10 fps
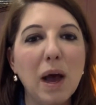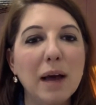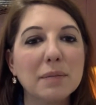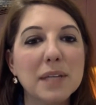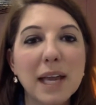
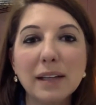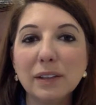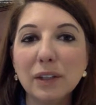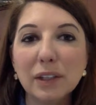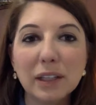Um, take a
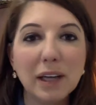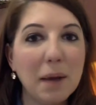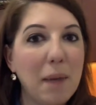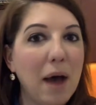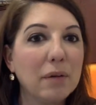look,
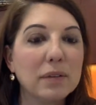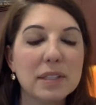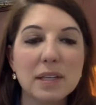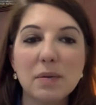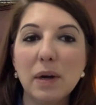come out,
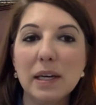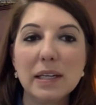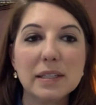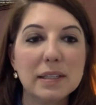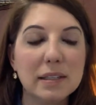see what
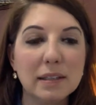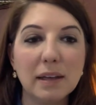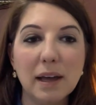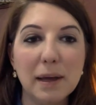needs to.